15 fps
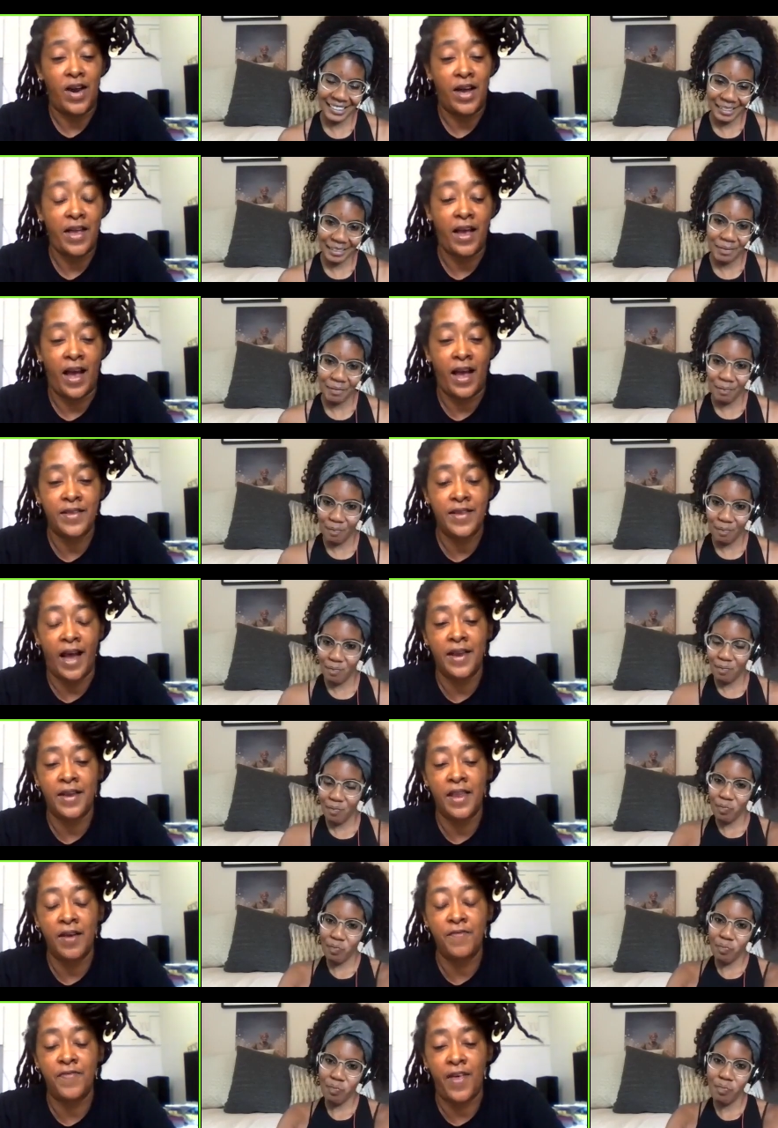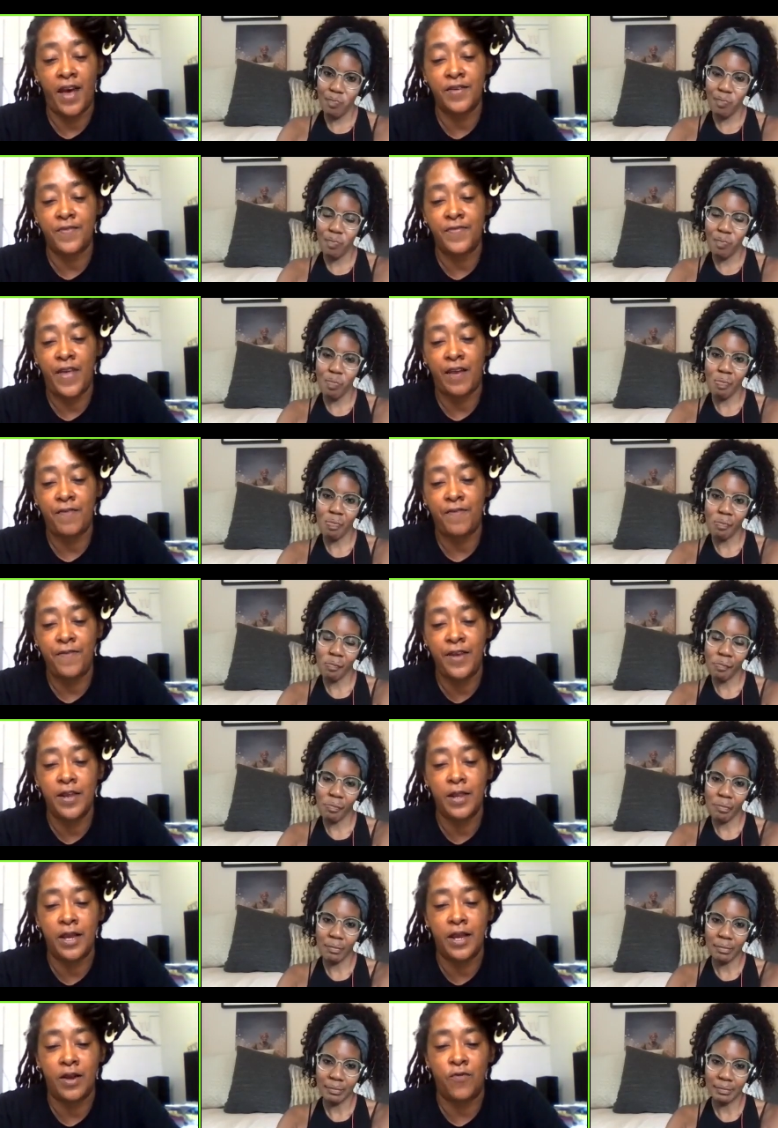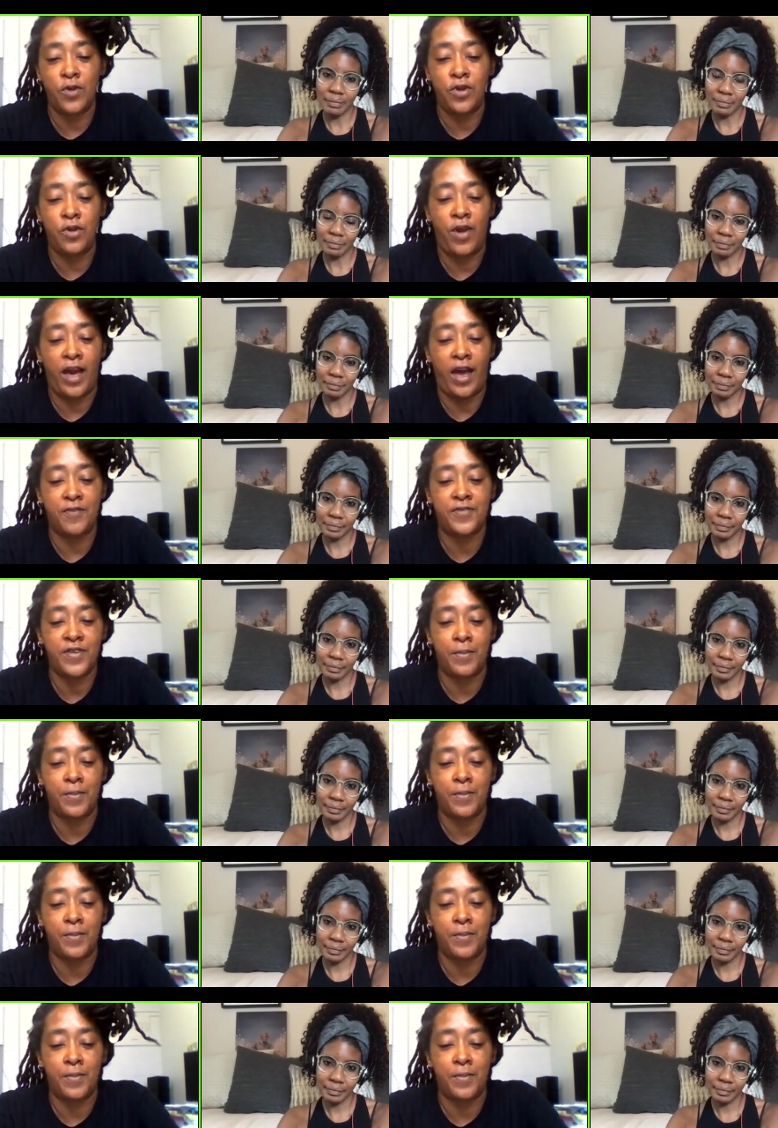Speaker 1: I, I, I love that, that feeling of when you have